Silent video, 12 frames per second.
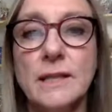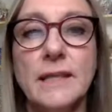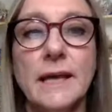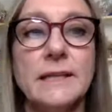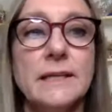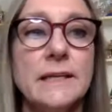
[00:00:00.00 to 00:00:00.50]

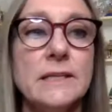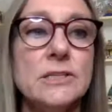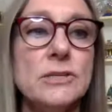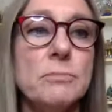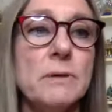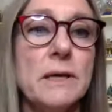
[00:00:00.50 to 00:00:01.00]
that need
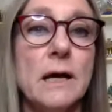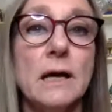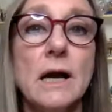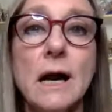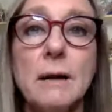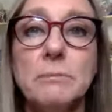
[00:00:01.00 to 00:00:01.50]
to be
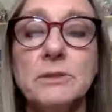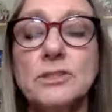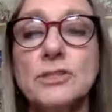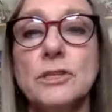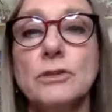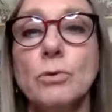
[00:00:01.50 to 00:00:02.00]

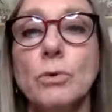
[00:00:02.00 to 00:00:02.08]
accomplished in